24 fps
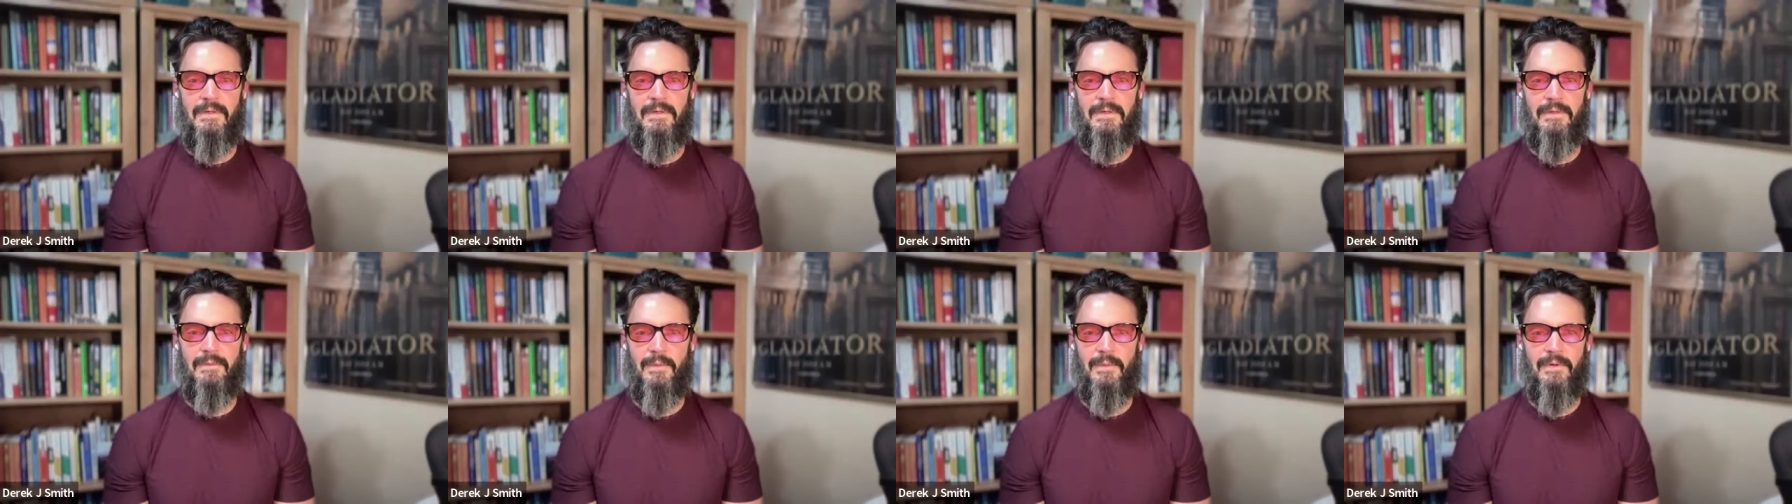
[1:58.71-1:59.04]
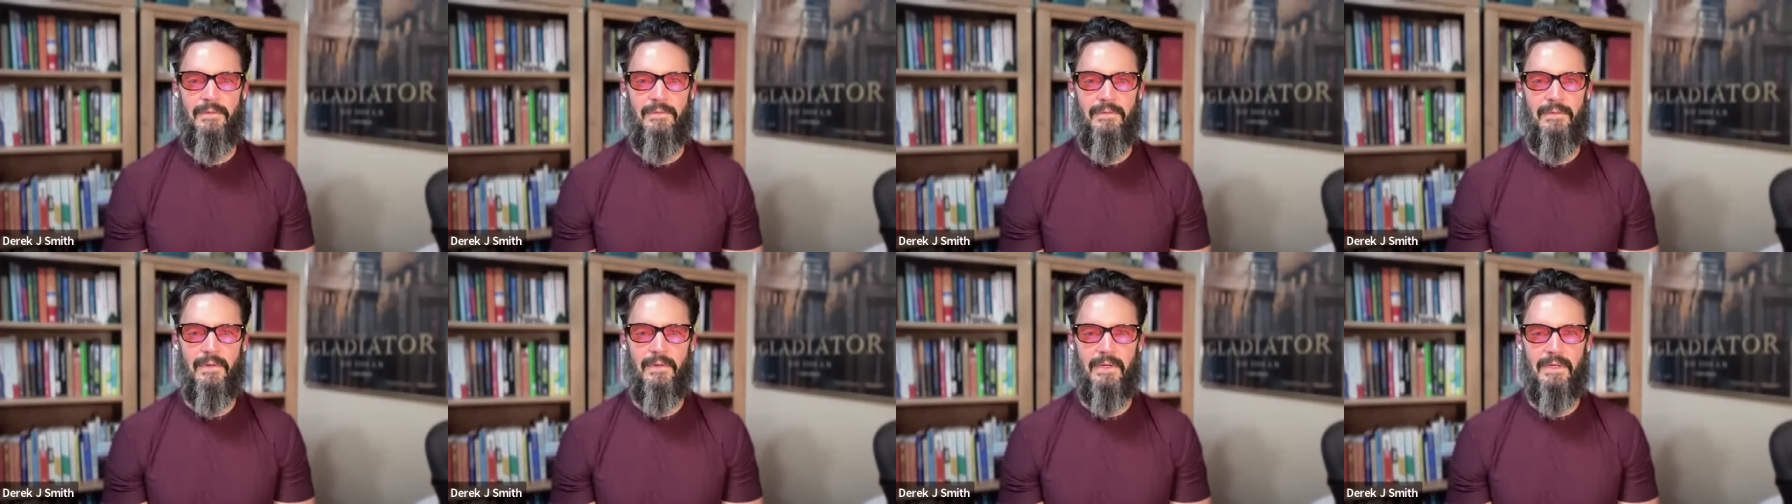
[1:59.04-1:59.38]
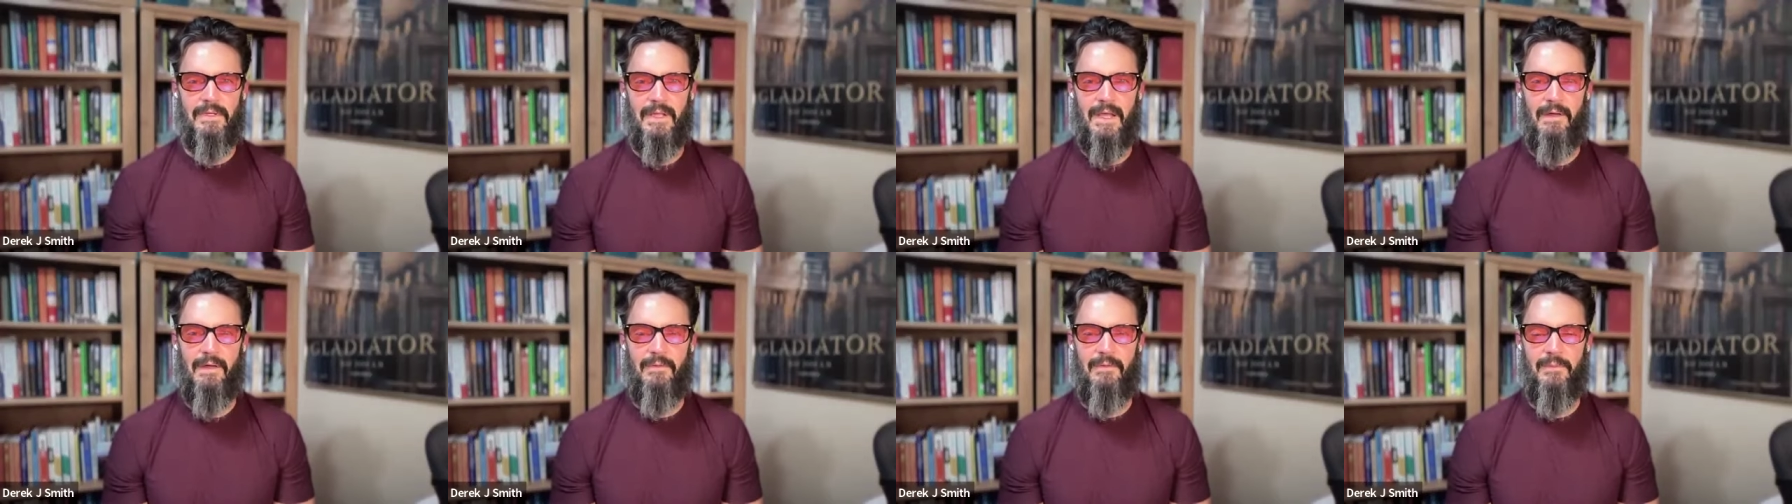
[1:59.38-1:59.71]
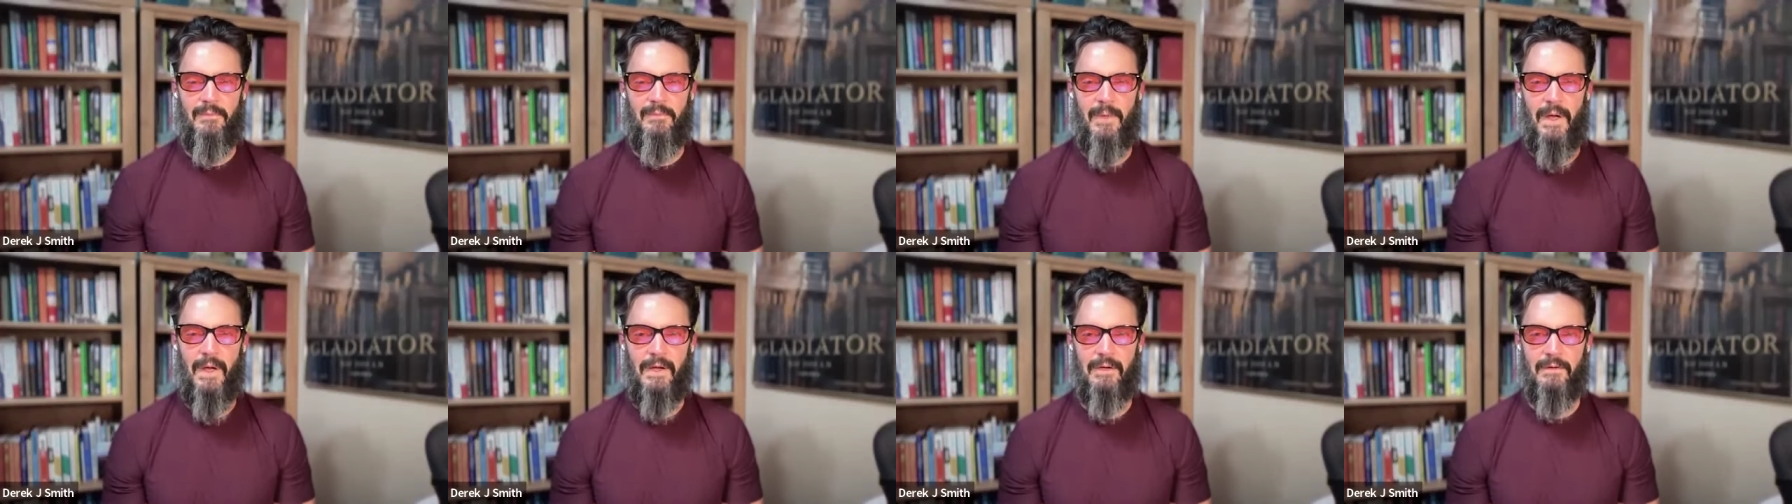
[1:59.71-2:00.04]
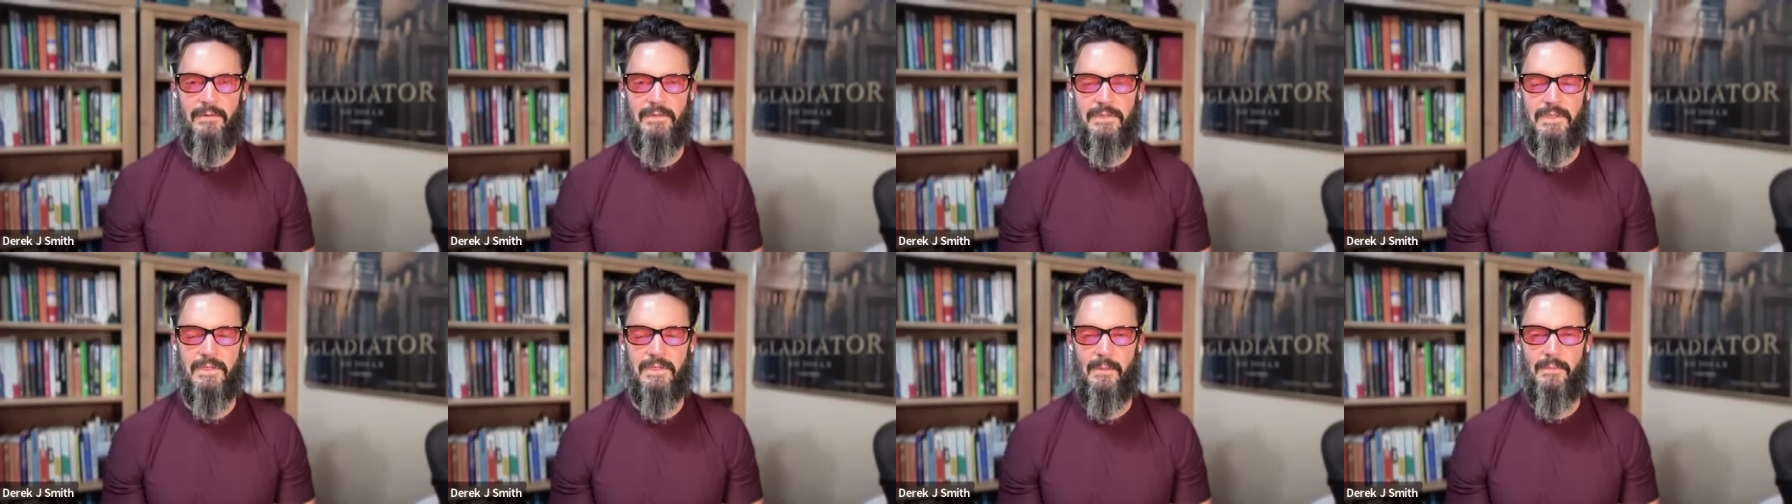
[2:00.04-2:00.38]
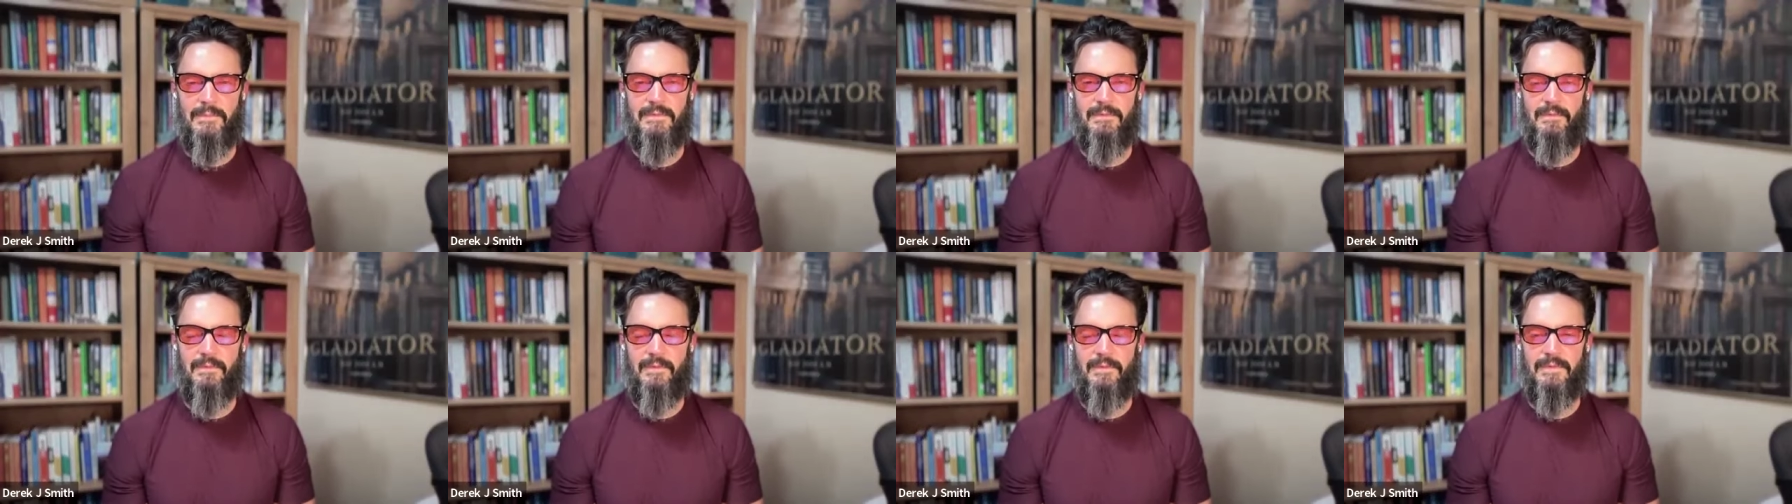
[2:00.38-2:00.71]
And we've looked down in
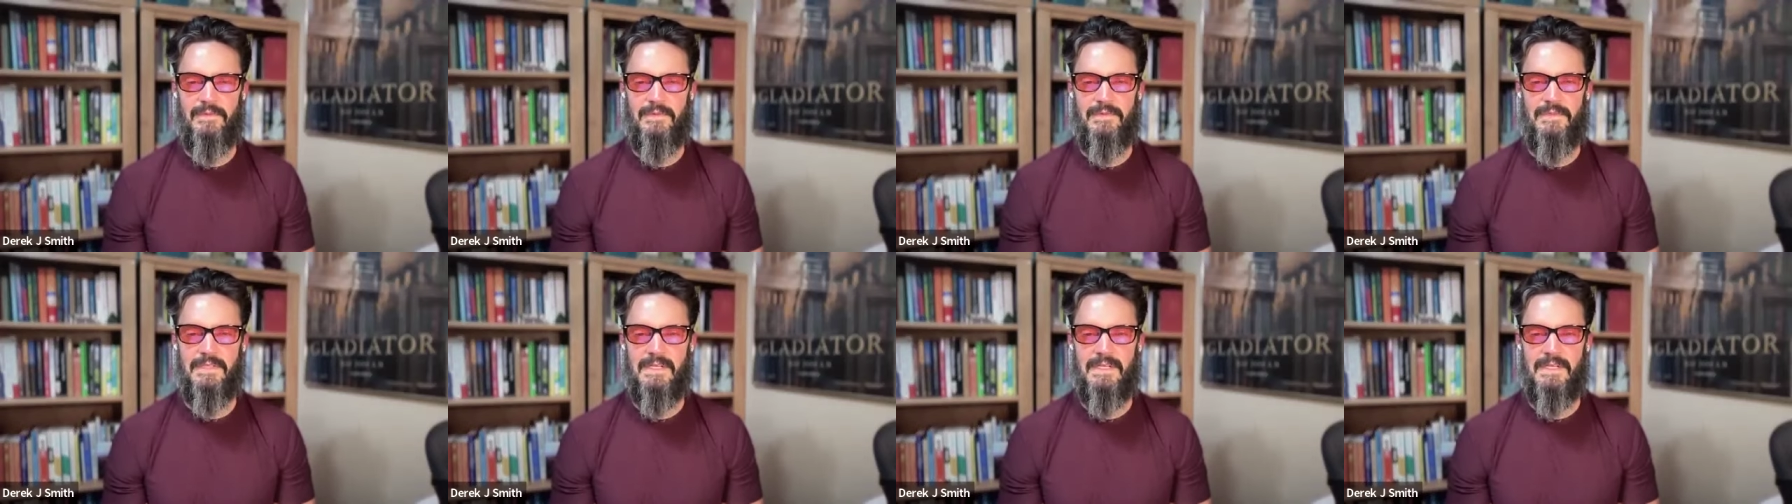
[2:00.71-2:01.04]
microscopes and